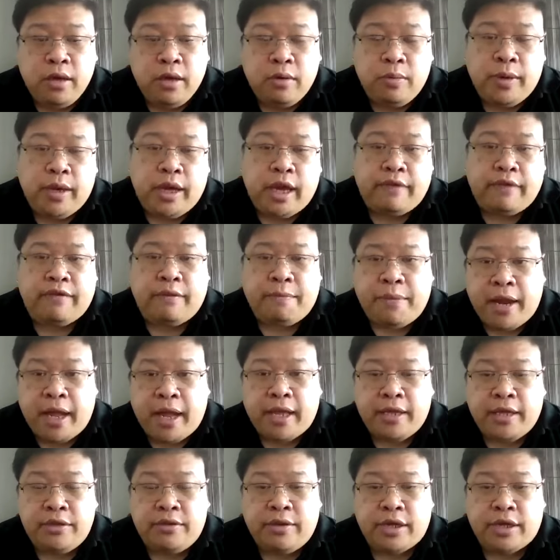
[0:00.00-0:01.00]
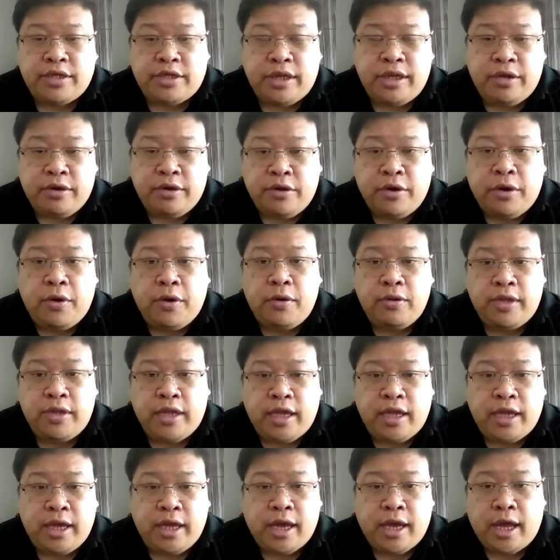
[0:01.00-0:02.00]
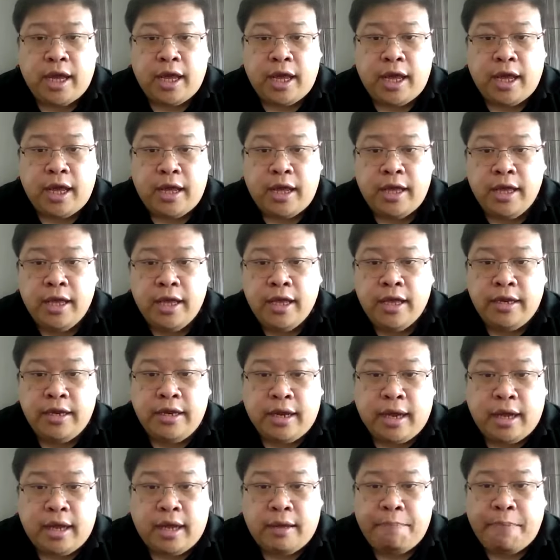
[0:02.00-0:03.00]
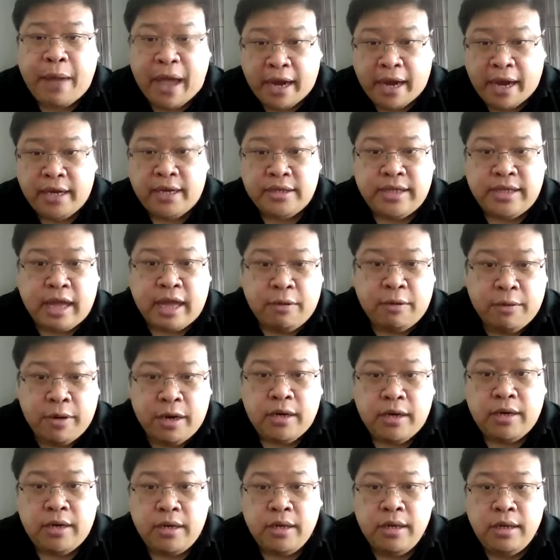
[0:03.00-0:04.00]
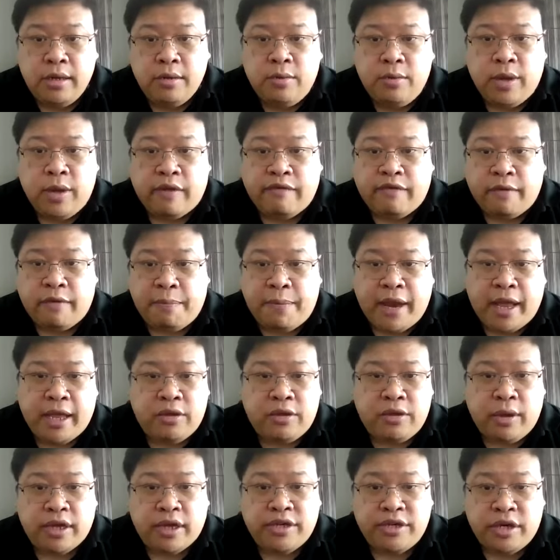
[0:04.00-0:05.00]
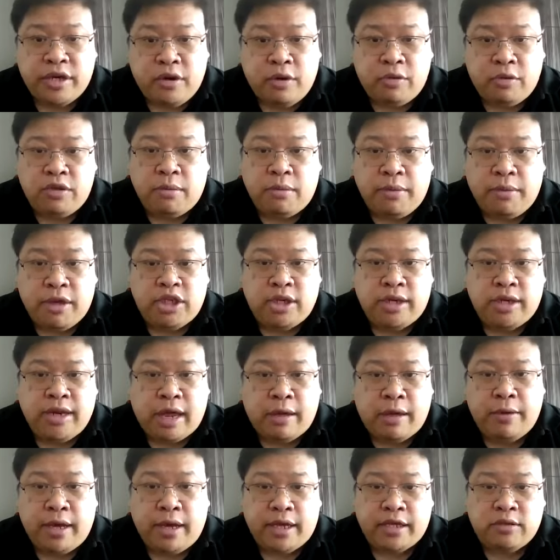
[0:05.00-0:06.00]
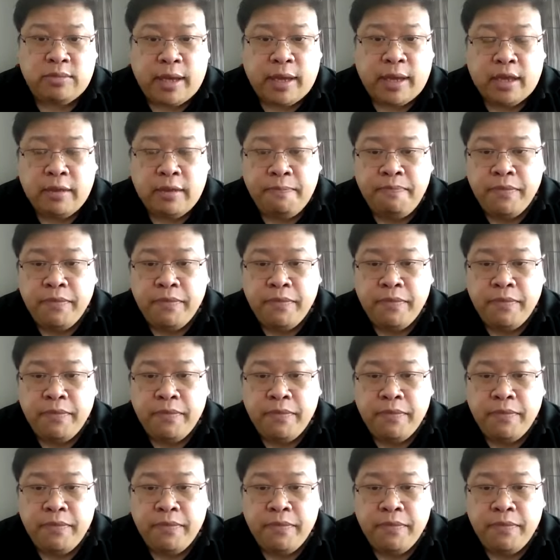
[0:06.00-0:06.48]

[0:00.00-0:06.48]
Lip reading: We have a plan to actually grow the partners network. We have a plan to actually grow the merchant network as well.